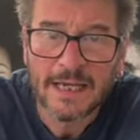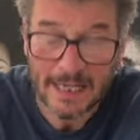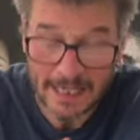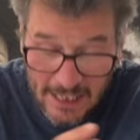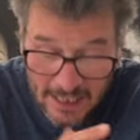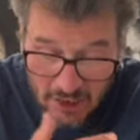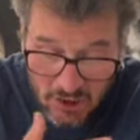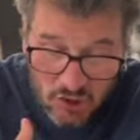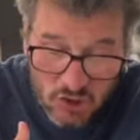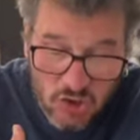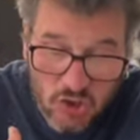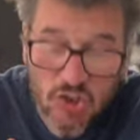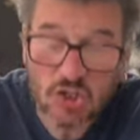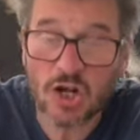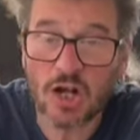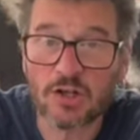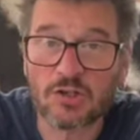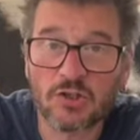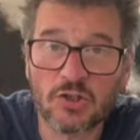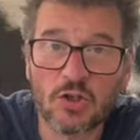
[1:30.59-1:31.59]
is
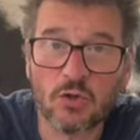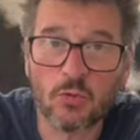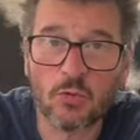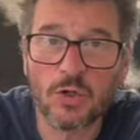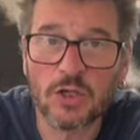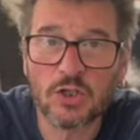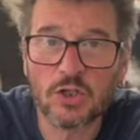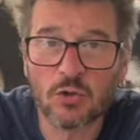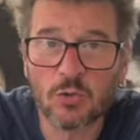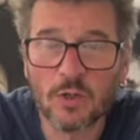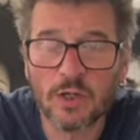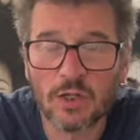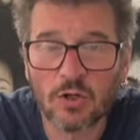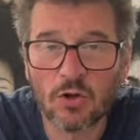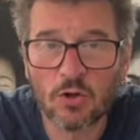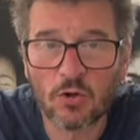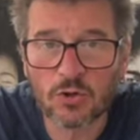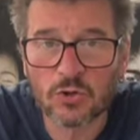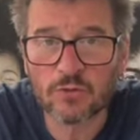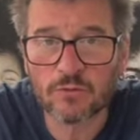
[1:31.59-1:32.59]
just that we're doing
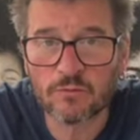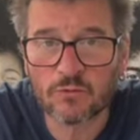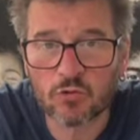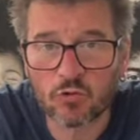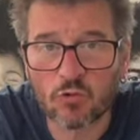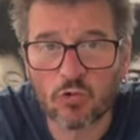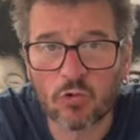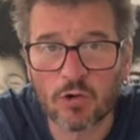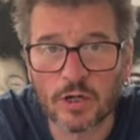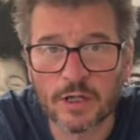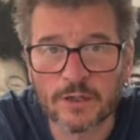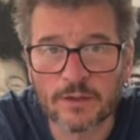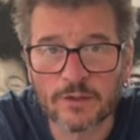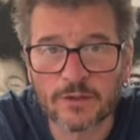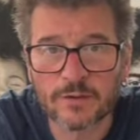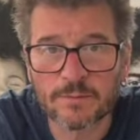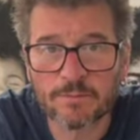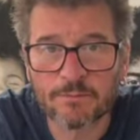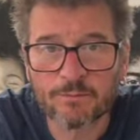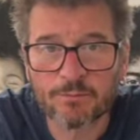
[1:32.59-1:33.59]
lots of drawings.
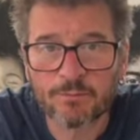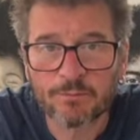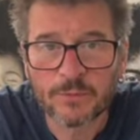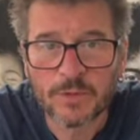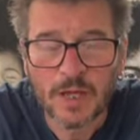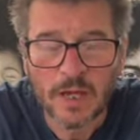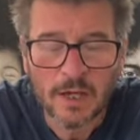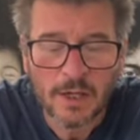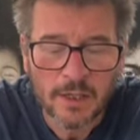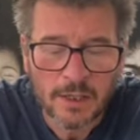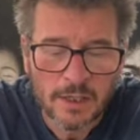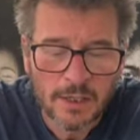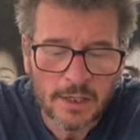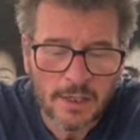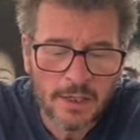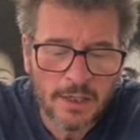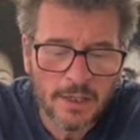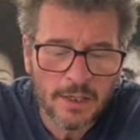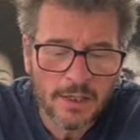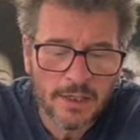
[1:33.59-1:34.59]

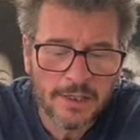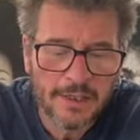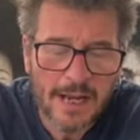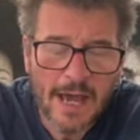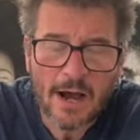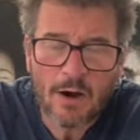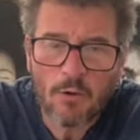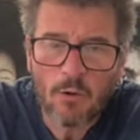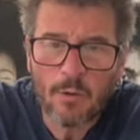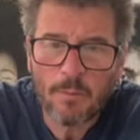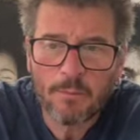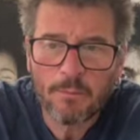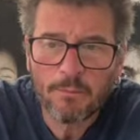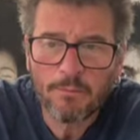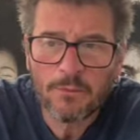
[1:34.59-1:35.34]
Now,